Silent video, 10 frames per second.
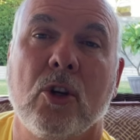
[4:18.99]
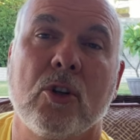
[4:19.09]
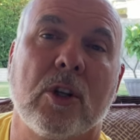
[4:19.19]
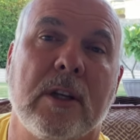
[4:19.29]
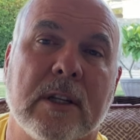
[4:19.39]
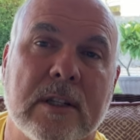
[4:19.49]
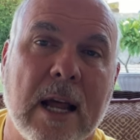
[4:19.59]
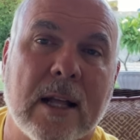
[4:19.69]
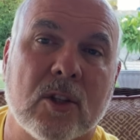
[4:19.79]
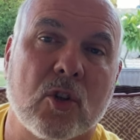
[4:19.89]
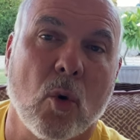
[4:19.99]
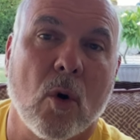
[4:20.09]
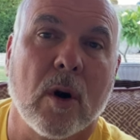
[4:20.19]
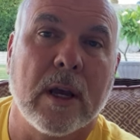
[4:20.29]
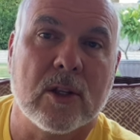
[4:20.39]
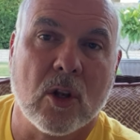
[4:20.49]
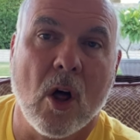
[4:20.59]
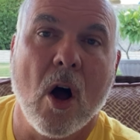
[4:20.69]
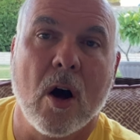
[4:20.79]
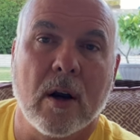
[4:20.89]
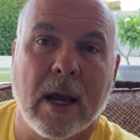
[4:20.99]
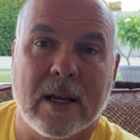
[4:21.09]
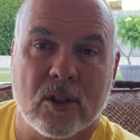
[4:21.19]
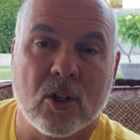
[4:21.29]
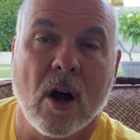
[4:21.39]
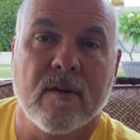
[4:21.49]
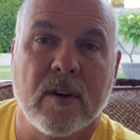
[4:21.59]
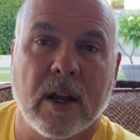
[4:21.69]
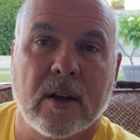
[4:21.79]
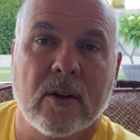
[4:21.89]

usually does not store as long as softneck